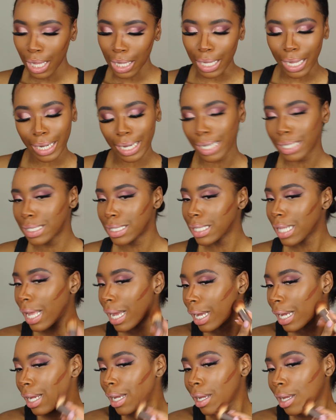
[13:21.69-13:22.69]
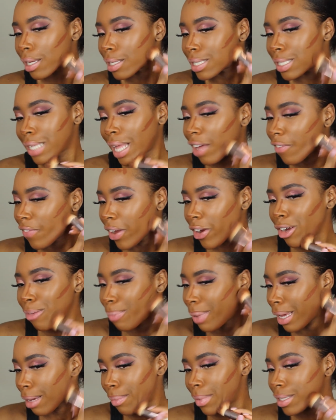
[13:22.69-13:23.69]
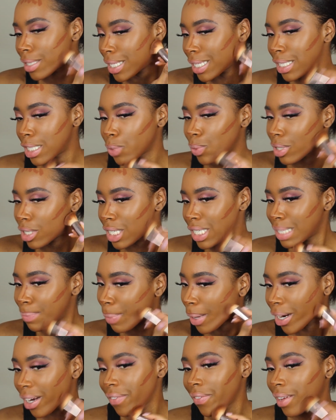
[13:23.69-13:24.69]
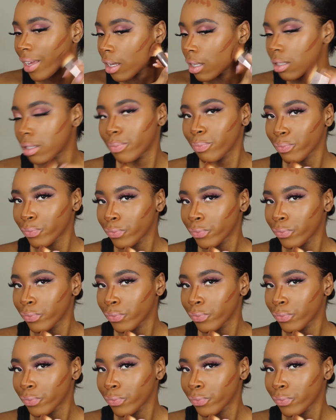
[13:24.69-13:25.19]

Like, it's not very pigmented, so it's just perfect.